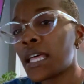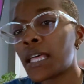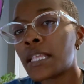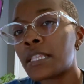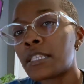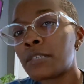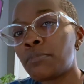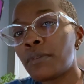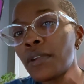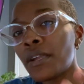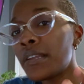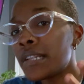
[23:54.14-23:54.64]

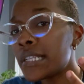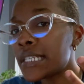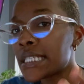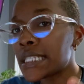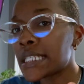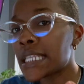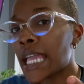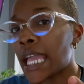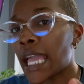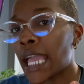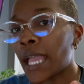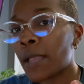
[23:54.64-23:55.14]
Spirit is
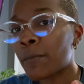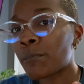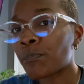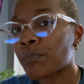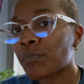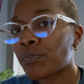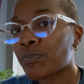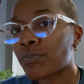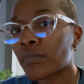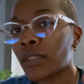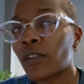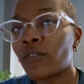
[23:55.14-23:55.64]
saying,
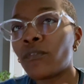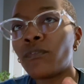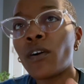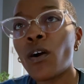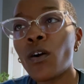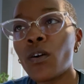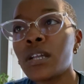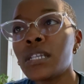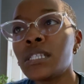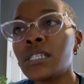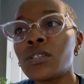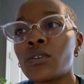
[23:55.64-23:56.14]

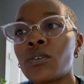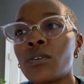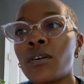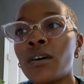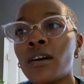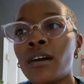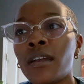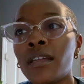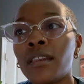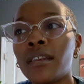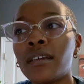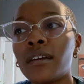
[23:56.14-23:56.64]
focus
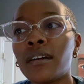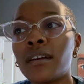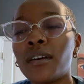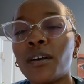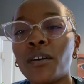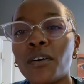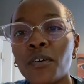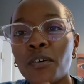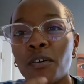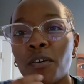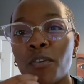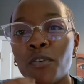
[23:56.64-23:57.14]
on
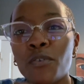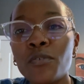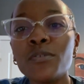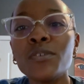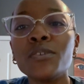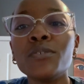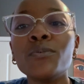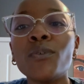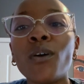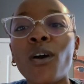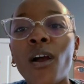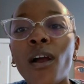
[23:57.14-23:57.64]
who
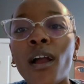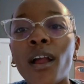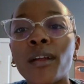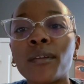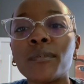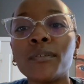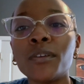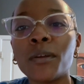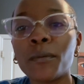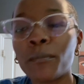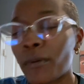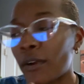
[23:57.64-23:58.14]
you are,
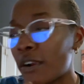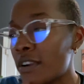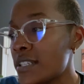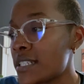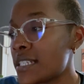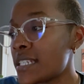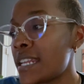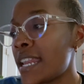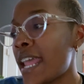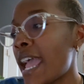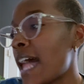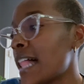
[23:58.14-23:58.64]
your
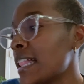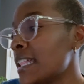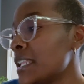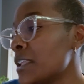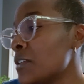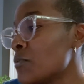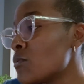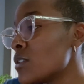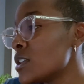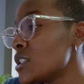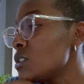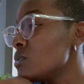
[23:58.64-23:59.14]

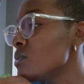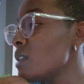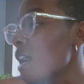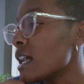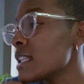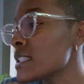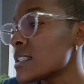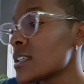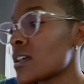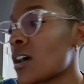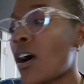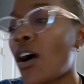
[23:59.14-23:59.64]
personality, what you
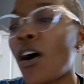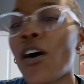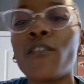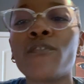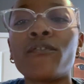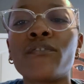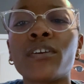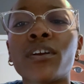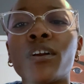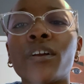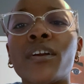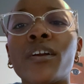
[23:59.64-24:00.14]
got to
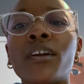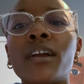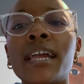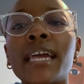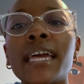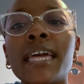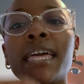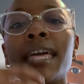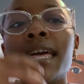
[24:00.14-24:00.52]
offer.